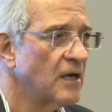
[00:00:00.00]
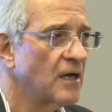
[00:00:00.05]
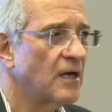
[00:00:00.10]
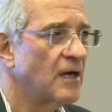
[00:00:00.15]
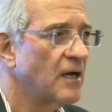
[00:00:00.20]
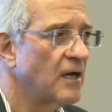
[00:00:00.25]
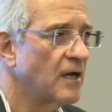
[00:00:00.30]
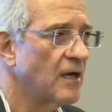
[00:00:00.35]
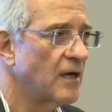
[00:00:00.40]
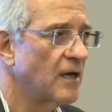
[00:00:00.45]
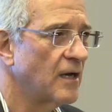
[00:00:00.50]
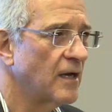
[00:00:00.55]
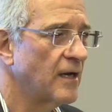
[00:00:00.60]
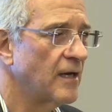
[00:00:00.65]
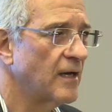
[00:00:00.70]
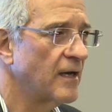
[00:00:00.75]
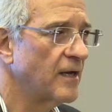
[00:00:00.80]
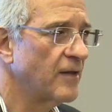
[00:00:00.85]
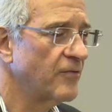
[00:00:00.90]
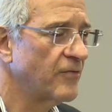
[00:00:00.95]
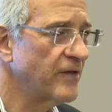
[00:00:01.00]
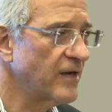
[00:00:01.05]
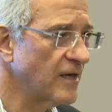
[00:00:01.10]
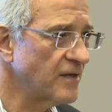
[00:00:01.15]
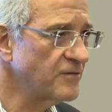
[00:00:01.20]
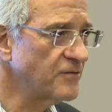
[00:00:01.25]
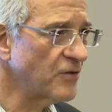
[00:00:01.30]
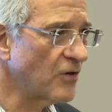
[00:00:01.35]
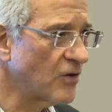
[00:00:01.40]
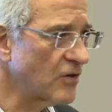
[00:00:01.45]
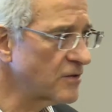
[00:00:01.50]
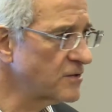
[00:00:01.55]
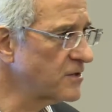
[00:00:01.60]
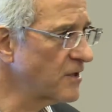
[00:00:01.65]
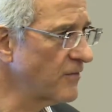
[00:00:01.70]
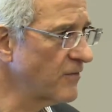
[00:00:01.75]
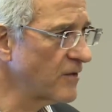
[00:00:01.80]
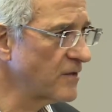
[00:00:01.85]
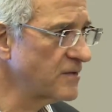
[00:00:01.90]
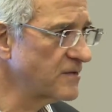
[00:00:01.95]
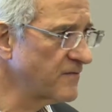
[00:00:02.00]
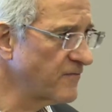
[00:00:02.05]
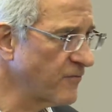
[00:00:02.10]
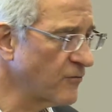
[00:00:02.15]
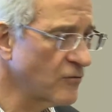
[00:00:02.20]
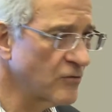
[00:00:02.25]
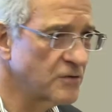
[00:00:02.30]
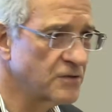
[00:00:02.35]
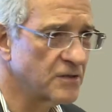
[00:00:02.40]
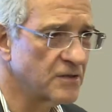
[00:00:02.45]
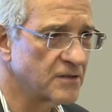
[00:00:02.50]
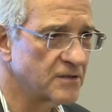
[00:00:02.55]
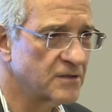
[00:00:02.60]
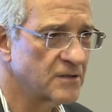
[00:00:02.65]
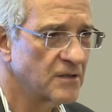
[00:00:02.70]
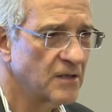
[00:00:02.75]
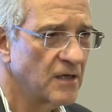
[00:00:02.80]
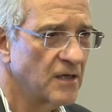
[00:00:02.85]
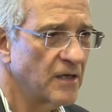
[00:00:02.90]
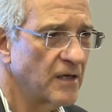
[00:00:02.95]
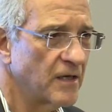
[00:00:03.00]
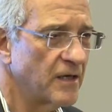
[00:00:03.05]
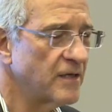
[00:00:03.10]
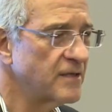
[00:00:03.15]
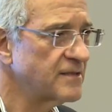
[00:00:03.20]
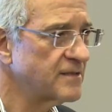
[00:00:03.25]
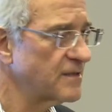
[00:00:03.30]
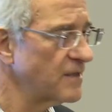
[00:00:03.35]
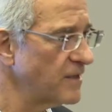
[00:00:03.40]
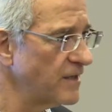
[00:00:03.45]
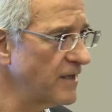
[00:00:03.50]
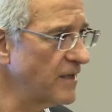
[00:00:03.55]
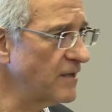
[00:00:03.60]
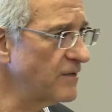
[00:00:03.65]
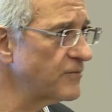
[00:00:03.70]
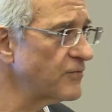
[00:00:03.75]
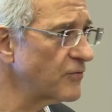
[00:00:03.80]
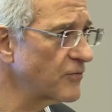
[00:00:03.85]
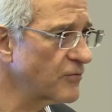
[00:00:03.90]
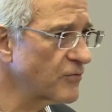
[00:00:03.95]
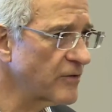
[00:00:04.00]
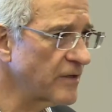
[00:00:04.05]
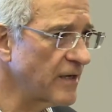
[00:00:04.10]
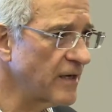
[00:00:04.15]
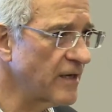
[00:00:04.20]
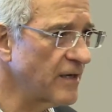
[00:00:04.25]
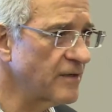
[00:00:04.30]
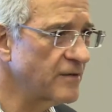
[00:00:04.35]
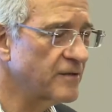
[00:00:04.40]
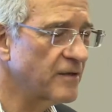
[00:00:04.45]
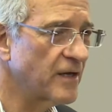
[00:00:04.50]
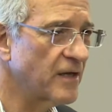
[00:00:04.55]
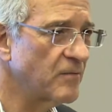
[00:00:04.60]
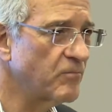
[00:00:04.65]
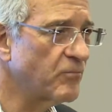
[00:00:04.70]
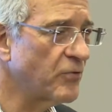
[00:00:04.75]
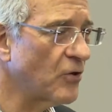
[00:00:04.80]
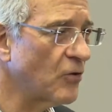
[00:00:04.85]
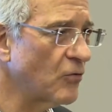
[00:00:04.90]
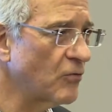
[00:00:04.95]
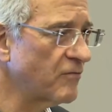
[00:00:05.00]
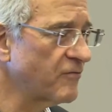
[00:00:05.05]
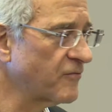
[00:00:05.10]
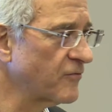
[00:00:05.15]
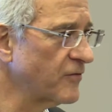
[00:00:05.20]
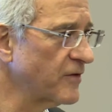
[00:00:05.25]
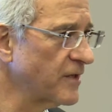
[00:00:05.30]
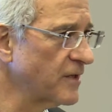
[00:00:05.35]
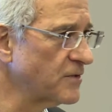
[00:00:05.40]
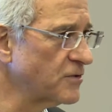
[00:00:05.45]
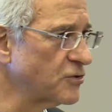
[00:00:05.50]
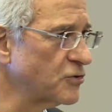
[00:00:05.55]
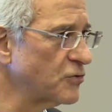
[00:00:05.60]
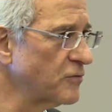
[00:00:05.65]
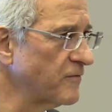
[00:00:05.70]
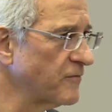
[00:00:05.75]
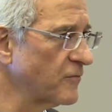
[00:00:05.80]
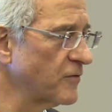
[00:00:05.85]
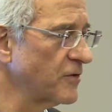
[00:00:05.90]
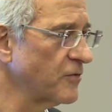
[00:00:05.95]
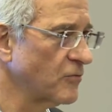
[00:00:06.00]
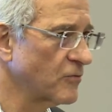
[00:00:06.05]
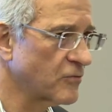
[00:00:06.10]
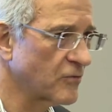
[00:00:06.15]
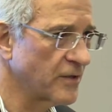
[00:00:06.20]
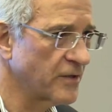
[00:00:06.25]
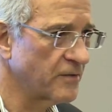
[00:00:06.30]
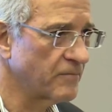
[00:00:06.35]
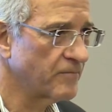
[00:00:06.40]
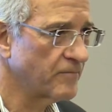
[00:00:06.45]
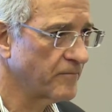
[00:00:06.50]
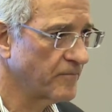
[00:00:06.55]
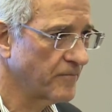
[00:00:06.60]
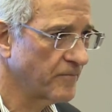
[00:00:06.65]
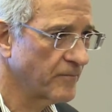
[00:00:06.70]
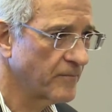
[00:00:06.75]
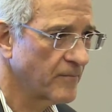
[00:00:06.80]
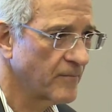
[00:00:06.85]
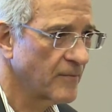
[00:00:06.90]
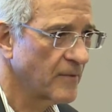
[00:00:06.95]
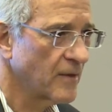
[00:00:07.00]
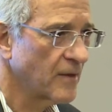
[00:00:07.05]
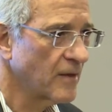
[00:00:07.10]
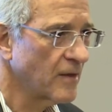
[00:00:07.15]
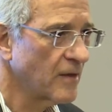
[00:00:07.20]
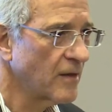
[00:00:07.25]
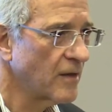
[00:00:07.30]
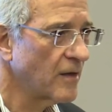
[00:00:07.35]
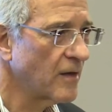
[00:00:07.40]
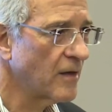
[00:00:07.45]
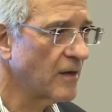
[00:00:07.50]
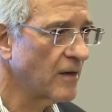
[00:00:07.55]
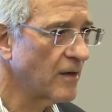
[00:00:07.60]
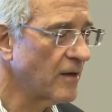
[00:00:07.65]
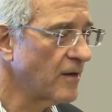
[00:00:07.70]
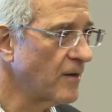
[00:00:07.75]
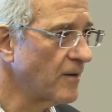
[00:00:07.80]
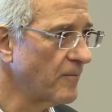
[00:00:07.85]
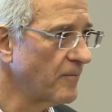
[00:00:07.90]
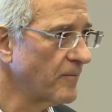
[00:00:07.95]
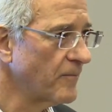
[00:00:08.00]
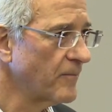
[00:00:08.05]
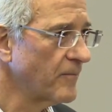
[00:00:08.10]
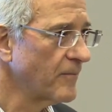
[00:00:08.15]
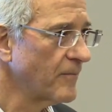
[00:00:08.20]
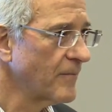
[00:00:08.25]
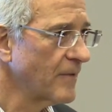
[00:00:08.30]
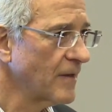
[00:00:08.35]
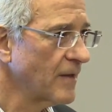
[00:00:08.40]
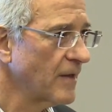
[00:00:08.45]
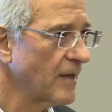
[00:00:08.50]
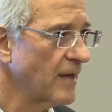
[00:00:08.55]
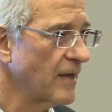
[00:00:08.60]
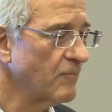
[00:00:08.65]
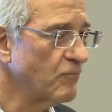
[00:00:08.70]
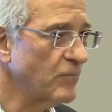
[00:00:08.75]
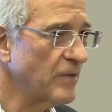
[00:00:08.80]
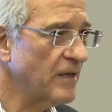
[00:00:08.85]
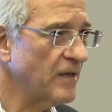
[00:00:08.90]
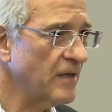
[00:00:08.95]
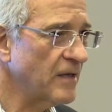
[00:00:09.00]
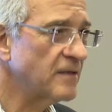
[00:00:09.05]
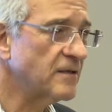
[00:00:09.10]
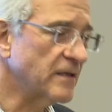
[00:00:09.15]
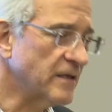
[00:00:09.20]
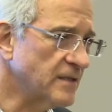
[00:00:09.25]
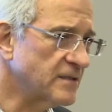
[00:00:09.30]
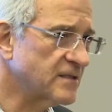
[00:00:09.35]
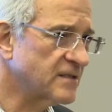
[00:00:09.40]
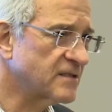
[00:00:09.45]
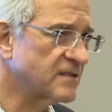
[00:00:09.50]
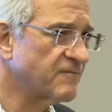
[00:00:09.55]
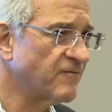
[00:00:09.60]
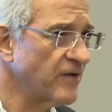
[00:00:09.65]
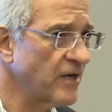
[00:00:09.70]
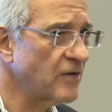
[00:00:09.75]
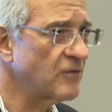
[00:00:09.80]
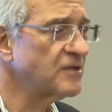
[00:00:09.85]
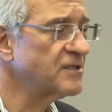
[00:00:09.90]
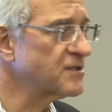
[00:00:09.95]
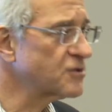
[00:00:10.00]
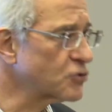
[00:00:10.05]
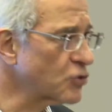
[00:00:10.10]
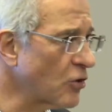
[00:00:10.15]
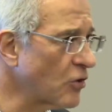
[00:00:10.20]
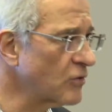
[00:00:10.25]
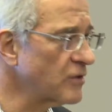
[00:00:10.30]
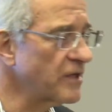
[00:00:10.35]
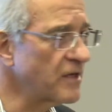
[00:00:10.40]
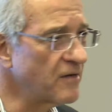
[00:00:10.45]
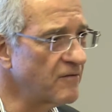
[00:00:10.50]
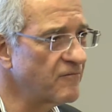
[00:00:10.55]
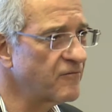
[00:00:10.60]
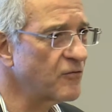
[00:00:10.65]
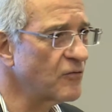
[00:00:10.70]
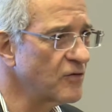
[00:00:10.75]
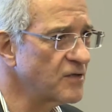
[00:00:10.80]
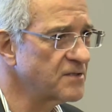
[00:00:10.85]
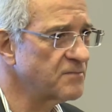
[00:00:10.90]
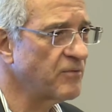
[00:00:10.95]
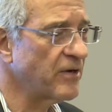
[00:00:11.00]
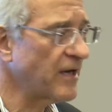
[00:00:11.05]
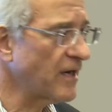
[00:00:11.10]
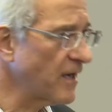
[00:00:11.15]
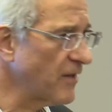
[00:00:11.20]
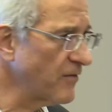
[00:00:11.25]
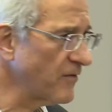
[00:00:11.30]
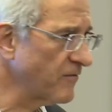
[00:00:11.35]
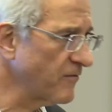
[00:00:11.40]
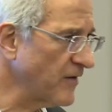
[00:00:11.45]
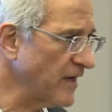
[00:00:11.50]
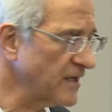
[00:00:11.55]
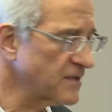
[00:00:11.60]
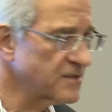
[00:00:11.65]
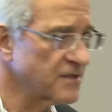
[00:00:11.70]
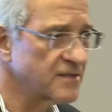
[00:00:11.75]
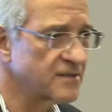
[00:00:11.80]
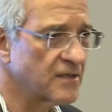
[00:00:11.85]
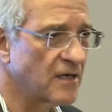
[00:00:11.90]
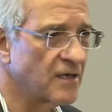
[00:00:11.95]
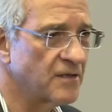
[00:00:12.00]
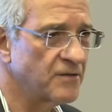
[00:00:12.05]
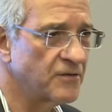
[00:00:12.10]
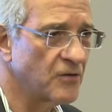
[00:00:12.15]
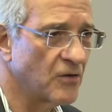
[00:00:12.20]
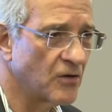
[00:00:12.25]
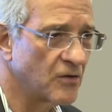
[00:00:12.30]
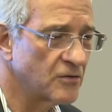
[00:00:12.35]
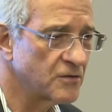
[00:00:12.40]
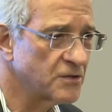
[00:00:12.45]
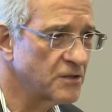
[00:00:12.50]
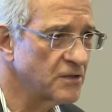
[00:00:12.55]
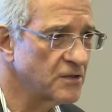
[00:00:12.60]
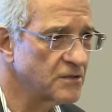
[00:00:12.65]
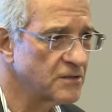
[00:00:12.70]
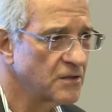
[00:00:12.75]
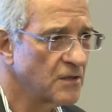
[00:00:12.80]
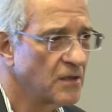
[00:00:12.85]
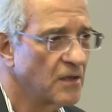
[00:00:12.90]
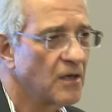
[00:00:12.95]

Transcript: Uh, and the ideology that it forges is the need to create a Pole-free and Jew-free Ukraine. Um, and it, it's very strongly influenced by other fascist ideologies.